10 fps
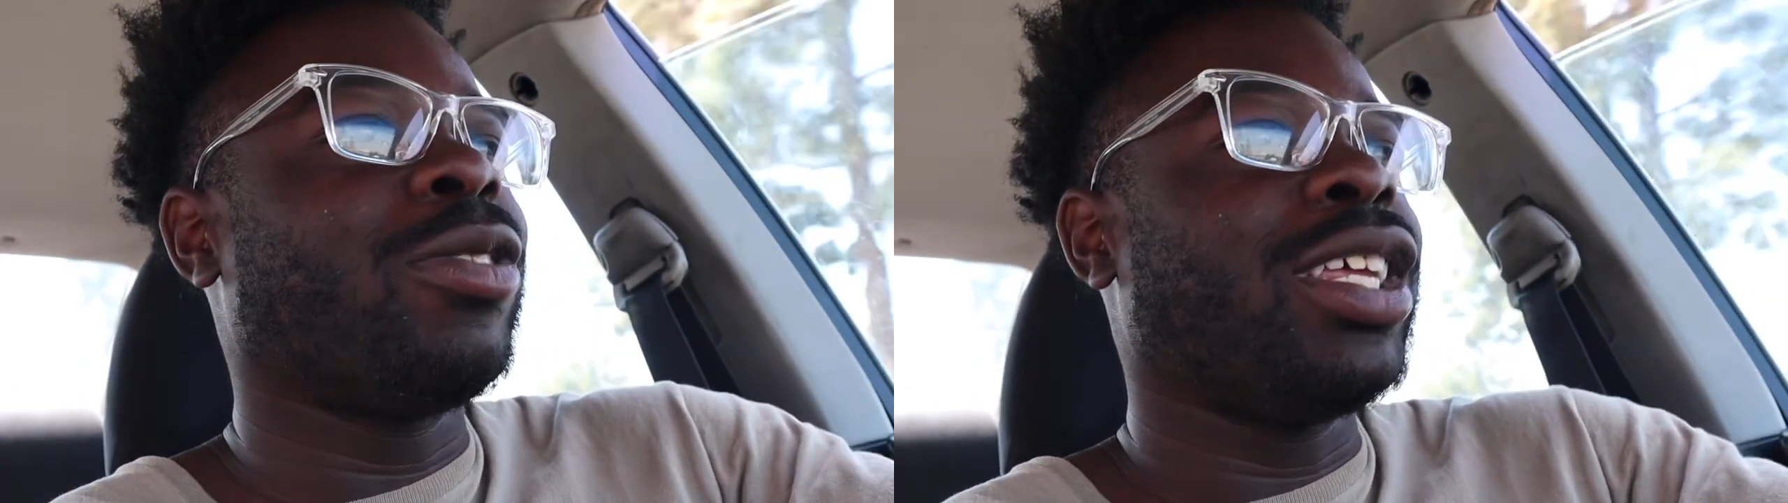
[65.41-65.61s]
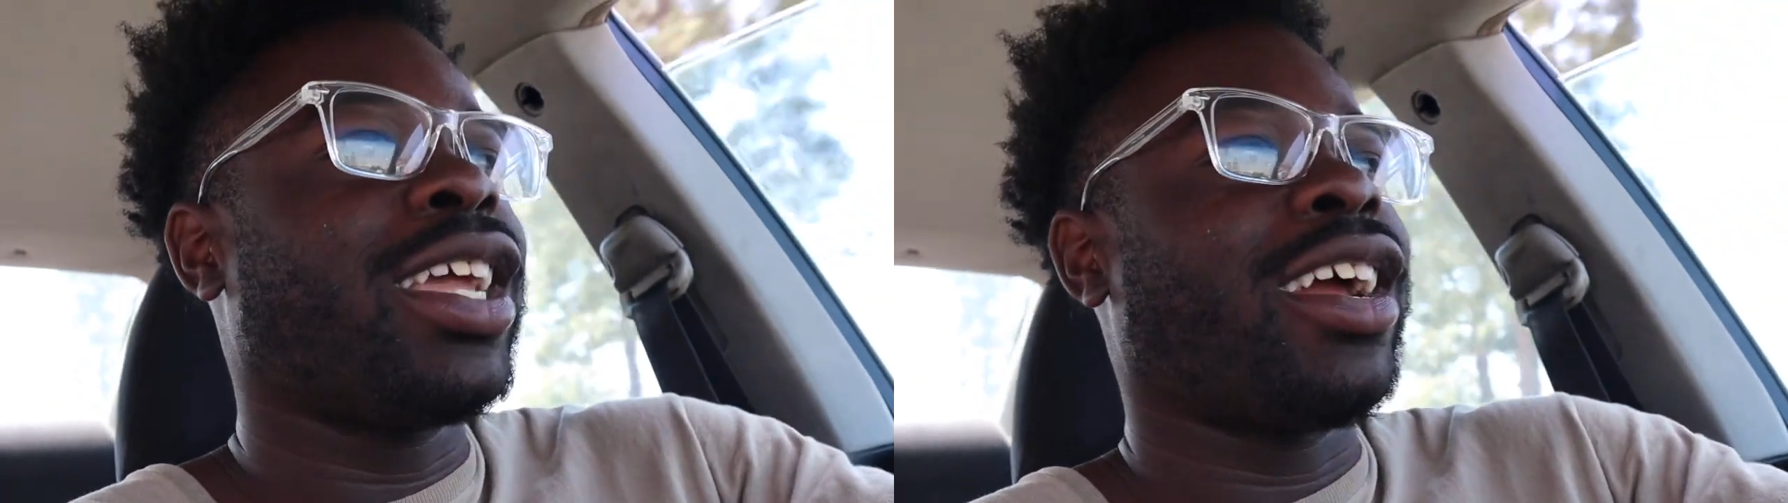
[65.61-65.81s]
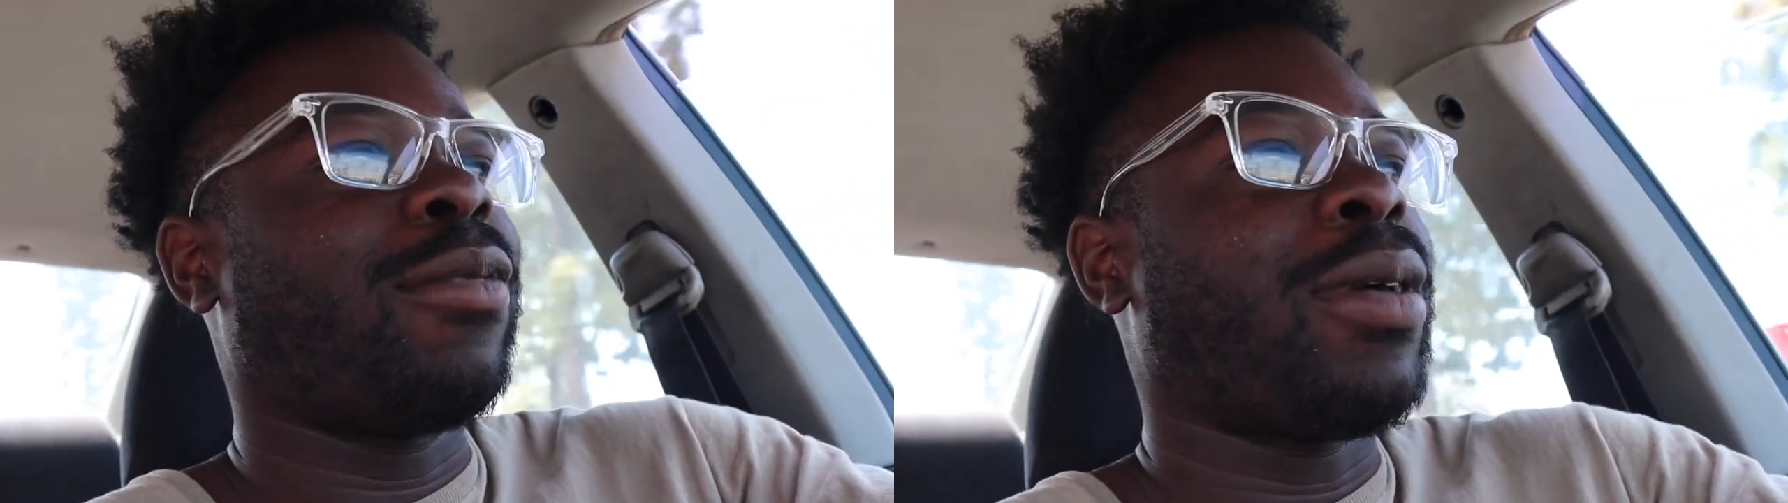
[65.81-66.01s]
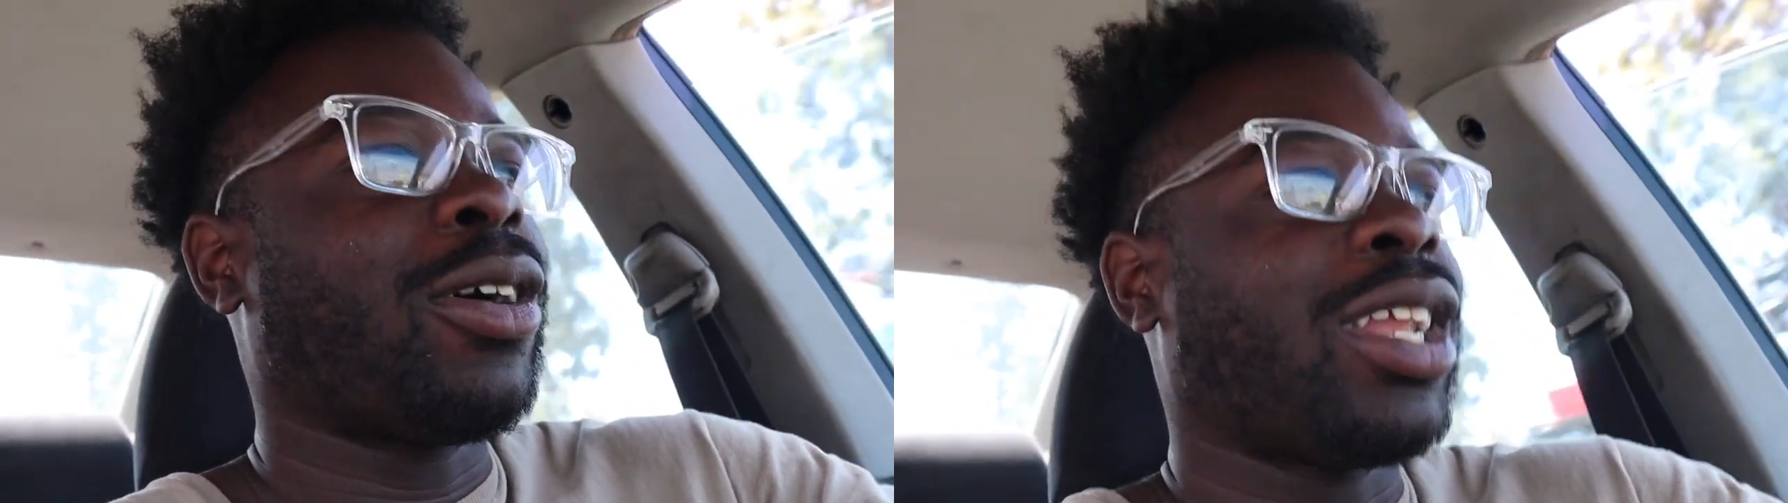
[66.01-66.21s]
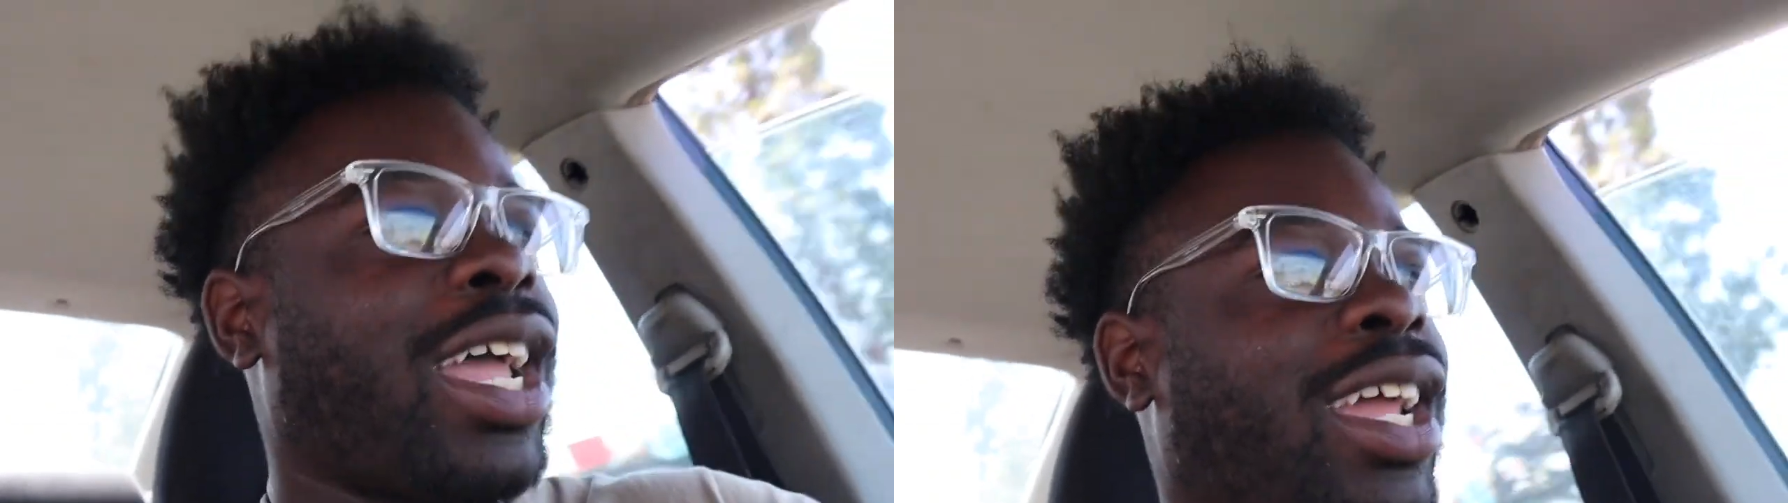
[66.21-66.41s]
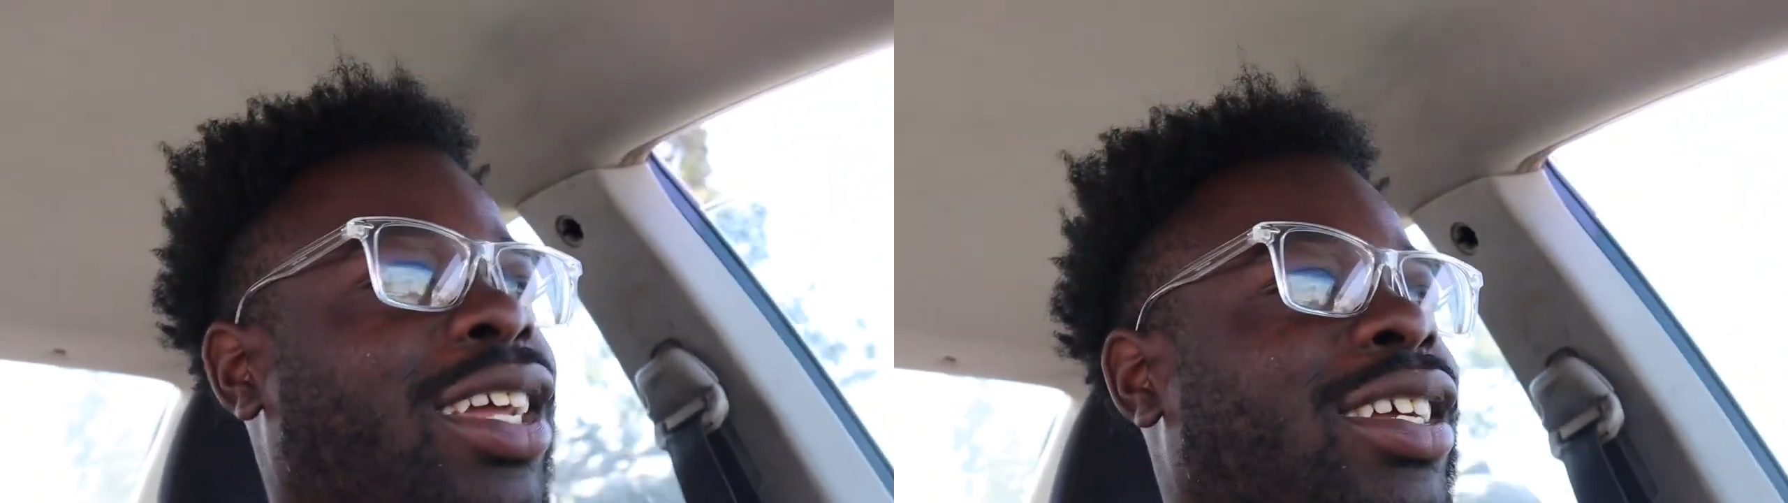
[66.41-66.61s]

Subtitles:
don't really care about, like,